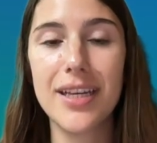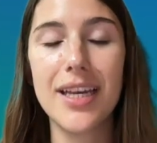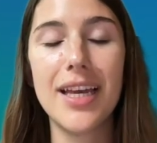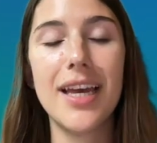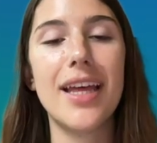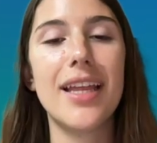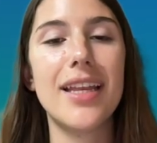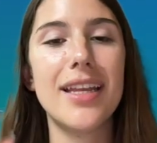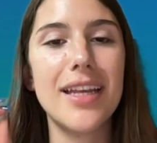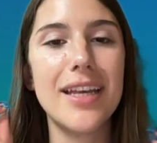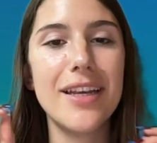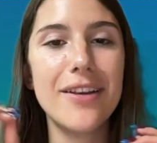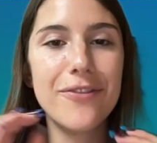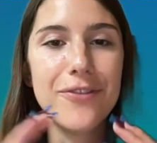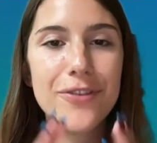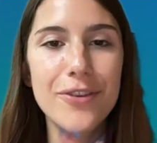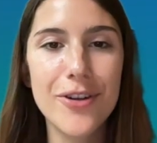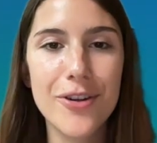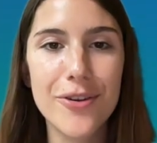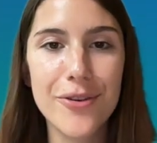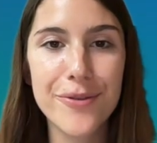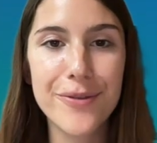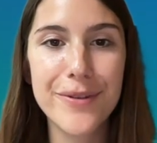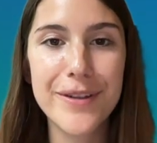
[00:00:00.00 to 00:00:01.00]
And if
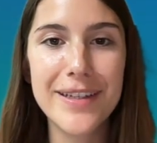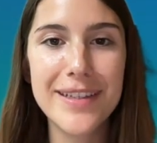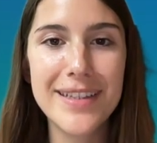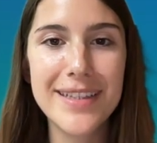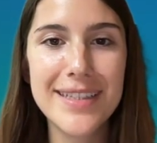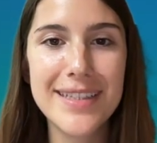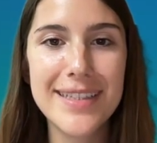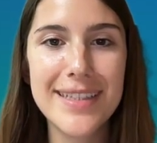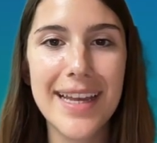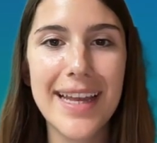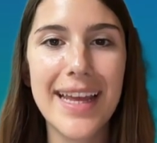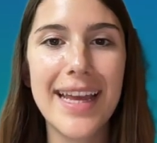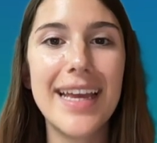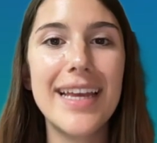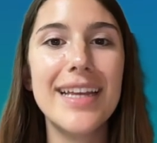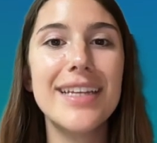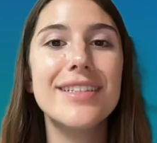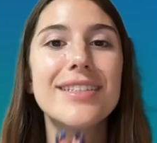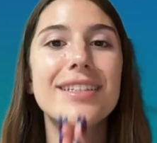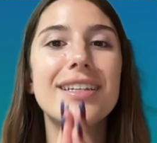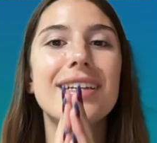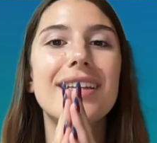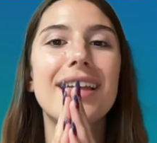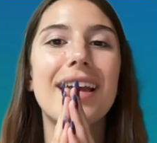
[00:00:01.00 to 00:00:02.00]
you're a real estate
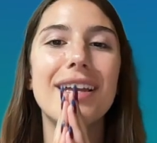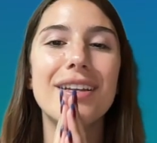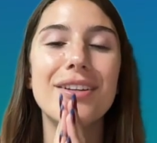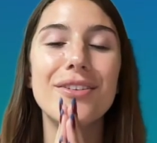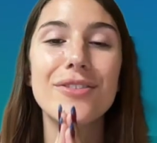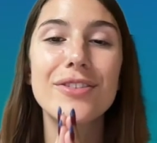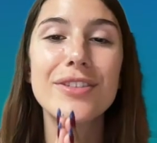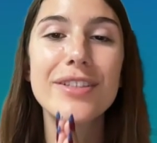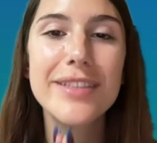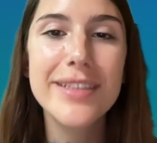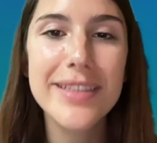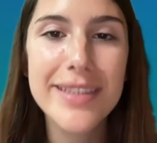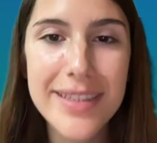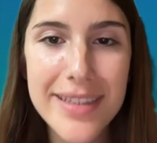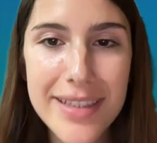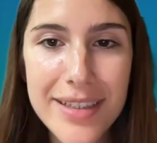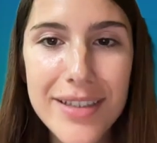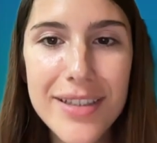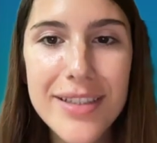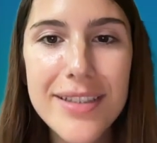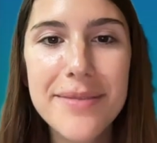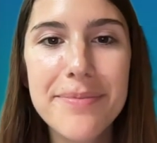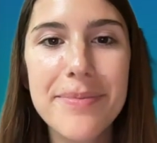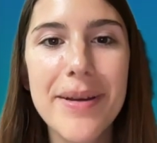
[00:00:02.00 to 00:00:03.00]
agent and you're
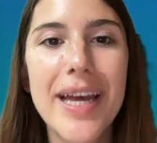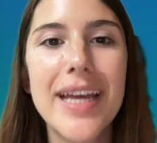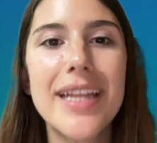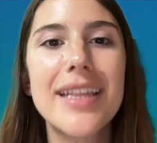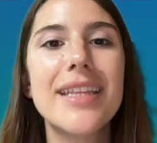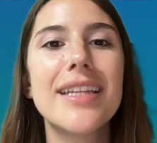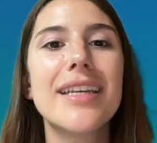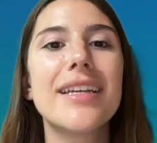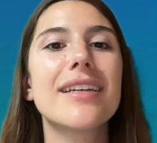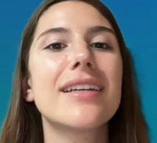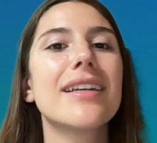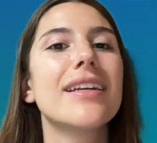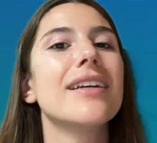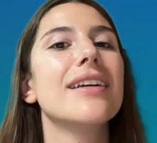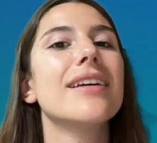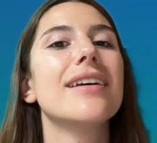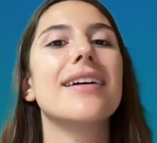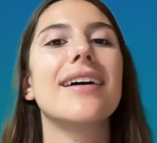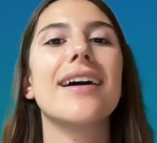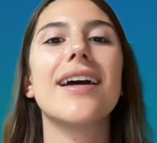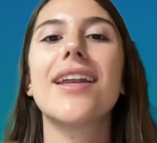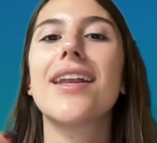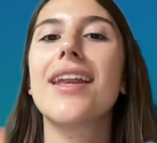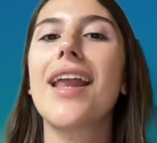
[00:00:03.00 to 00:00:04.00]
still spending
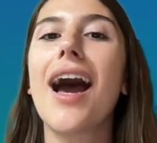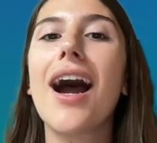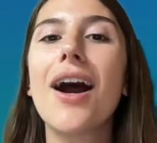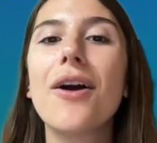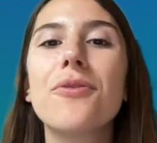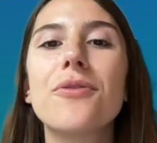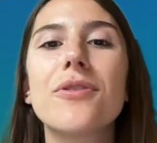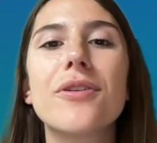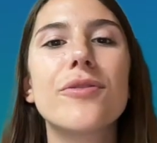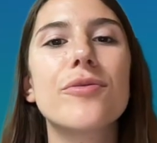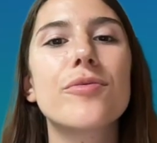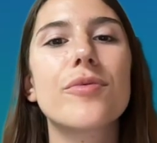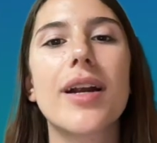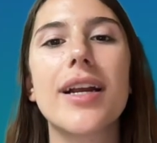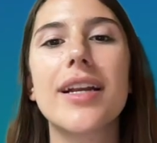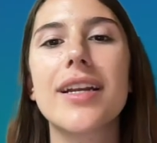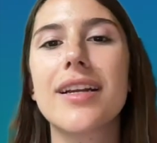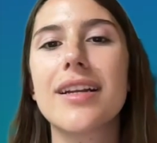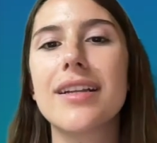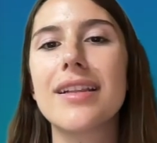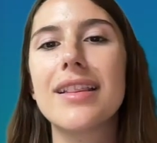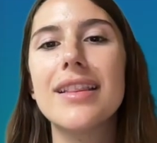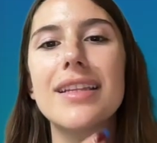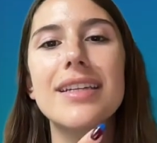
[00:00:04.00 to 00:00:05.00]
an hour
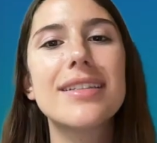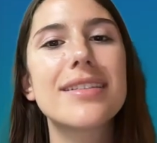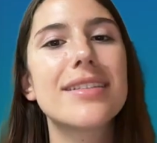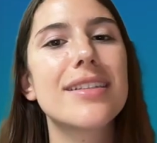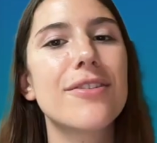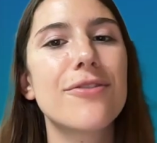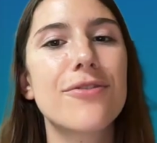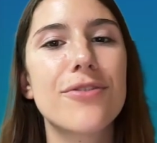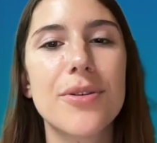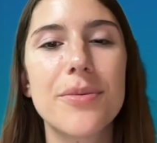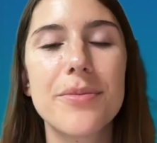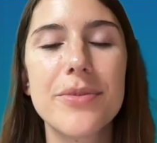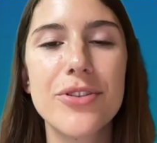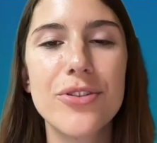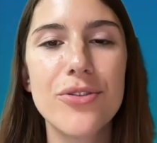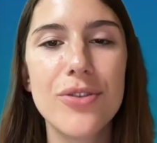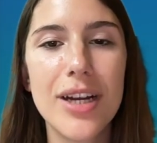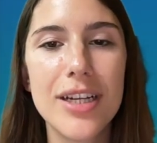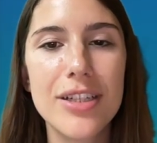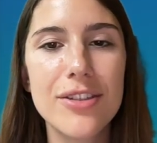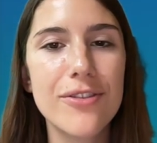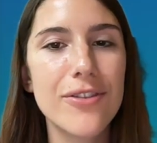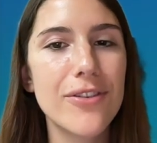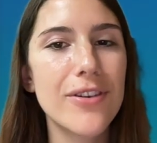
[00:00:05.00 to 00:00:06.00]
writing a listing from
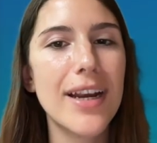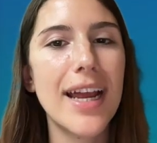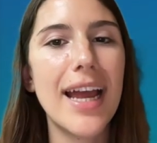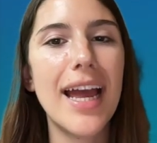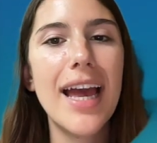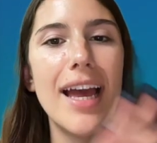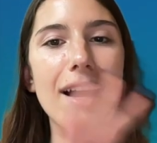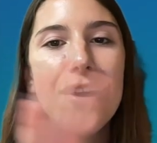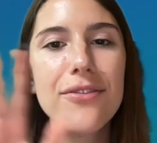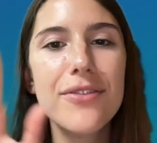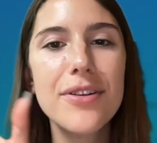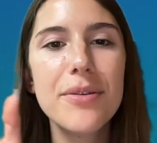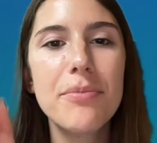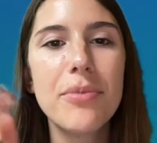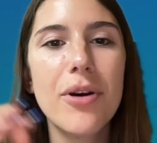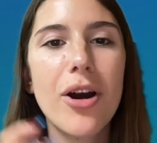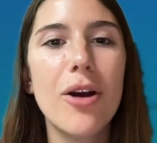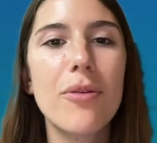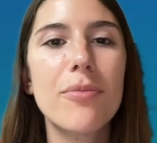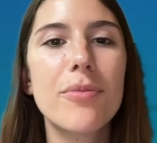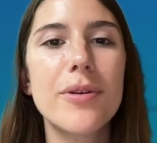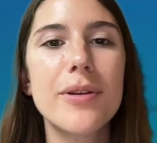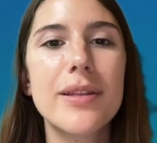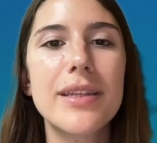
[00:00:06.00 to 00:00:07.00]
scratch for every
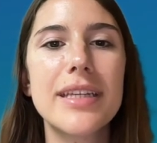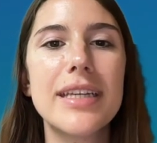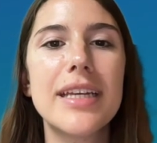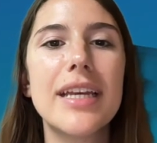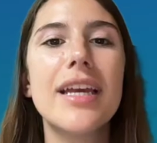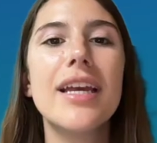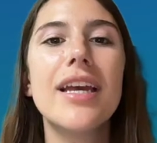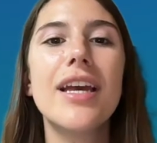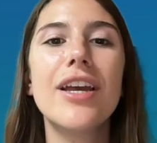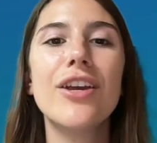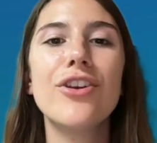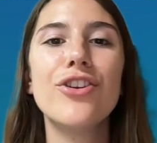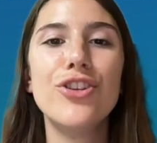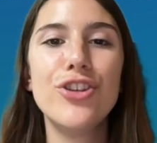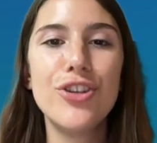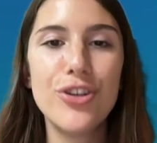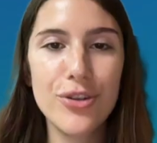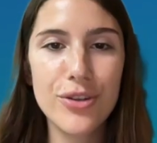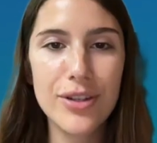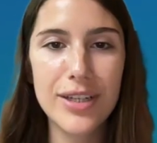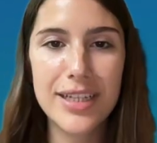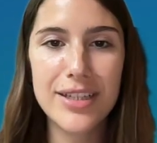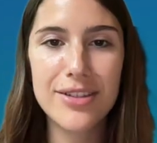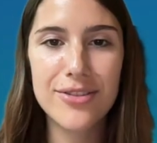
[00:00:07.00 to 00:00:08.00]
property,
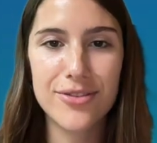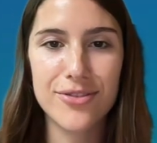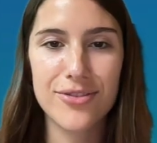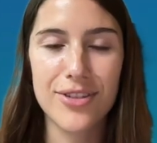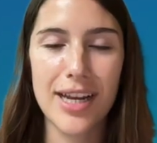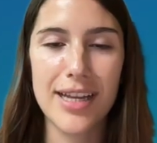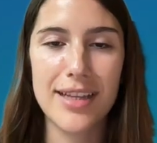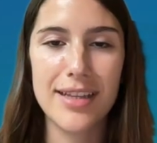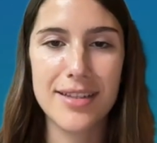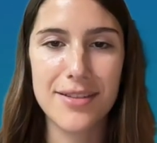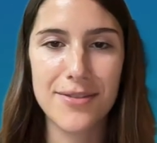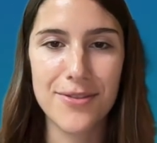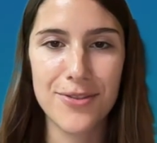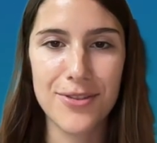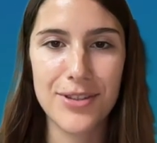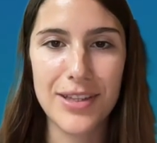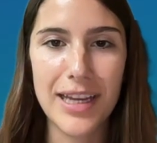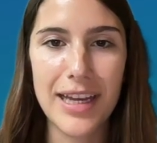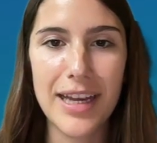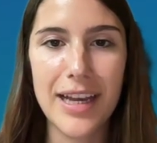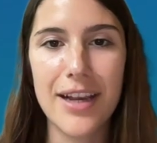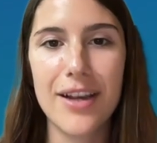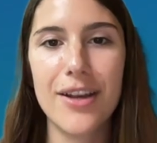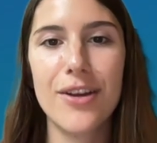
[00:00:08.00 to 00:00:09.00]
you need to try this
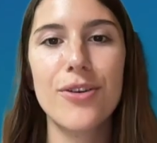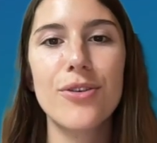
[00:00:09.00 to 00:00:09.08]
today.